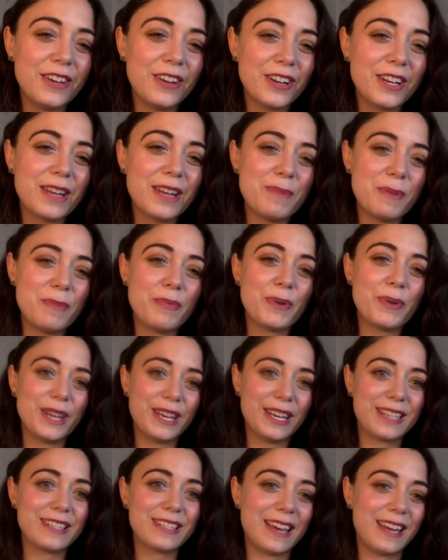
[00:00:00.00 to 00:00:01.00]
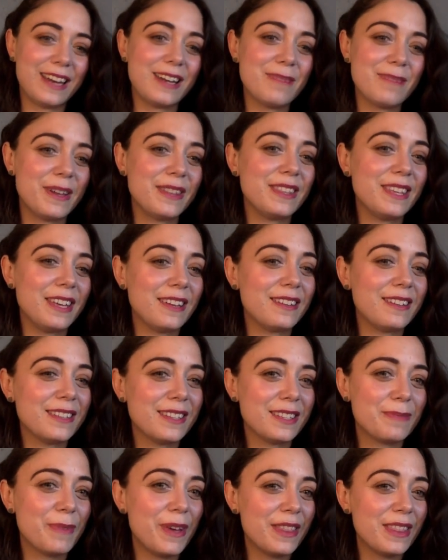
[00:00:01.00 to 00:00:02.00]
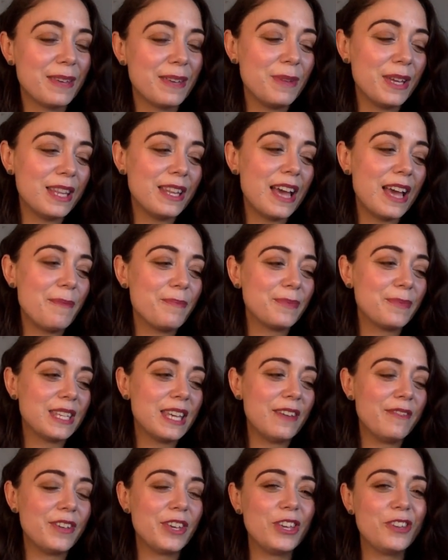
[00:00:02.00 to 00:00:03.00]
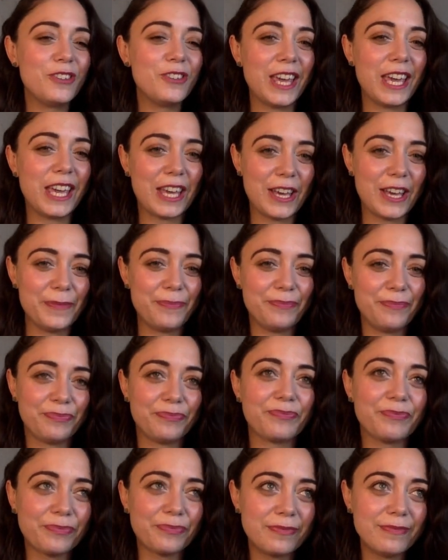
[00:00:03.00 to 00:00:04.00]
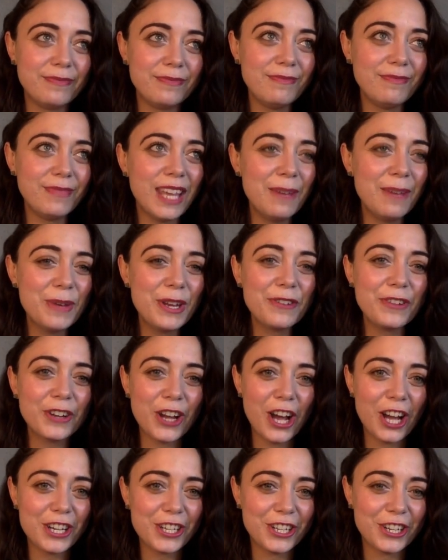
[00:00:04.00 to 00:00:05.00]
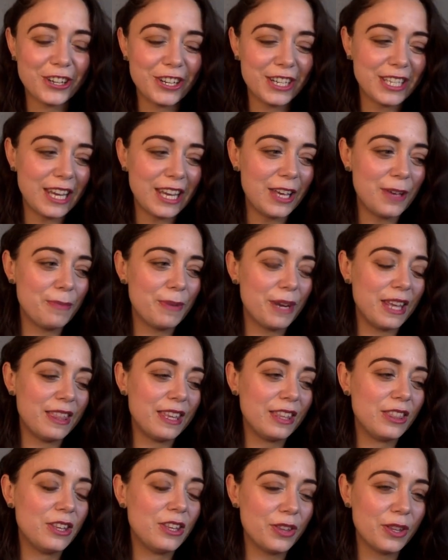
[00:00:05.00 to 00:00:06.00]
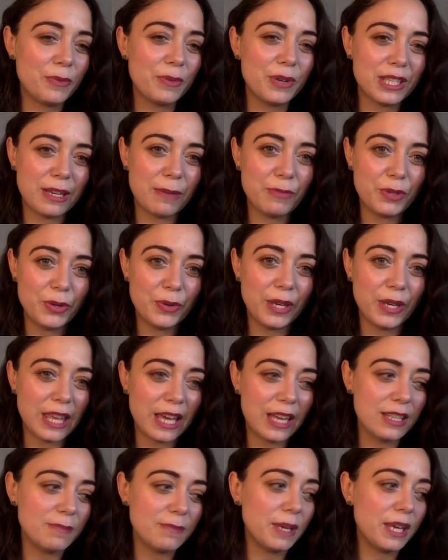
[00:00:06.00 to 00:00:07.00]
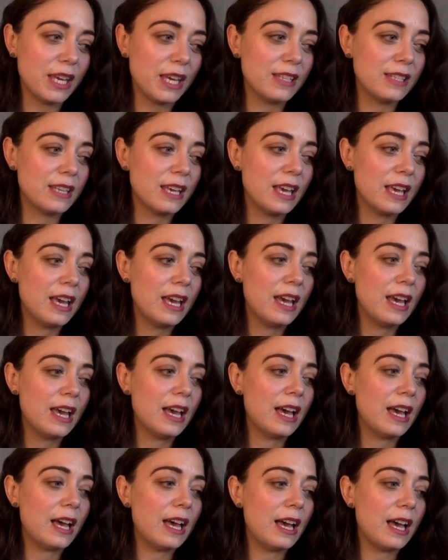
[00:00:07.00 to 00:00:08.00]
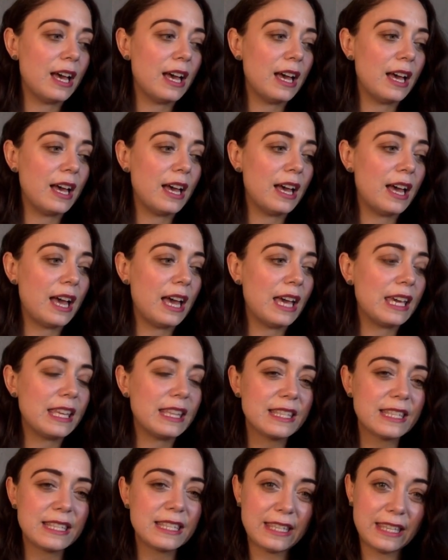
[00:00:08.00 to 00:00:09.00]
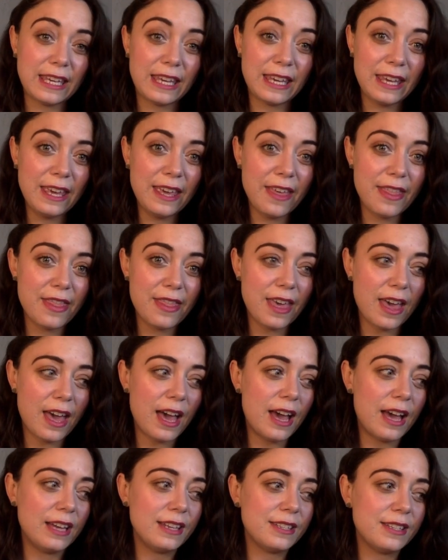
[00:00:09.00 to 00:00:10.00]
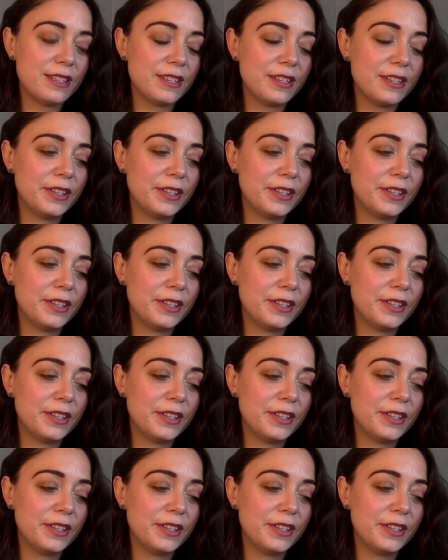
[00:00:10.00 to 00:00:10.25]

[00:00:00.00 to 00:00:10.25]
you're going to be pretty excited about the end of this month. I mean, I'm giving you like a, a bit of a cautionary tale, but I think the only reason I'm doing that is because I can see that